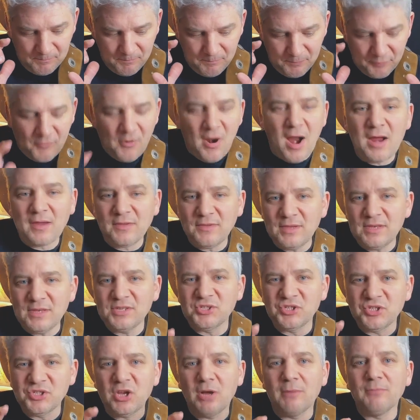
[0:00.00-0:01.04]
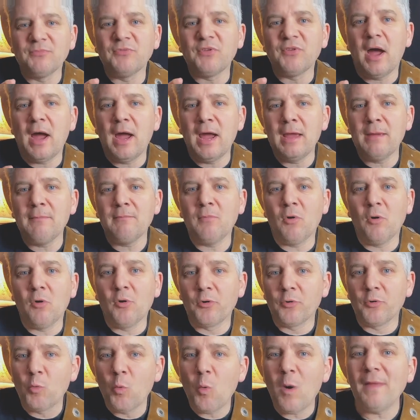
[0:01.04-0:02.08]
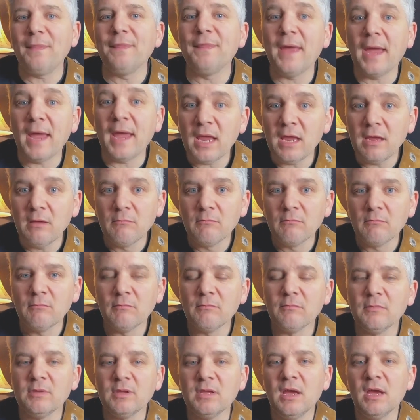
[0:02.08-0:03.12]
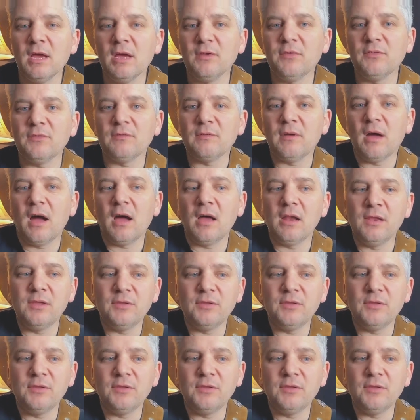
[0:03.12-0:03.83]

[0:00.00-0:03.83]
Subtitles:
practice sometime or one day, yes, a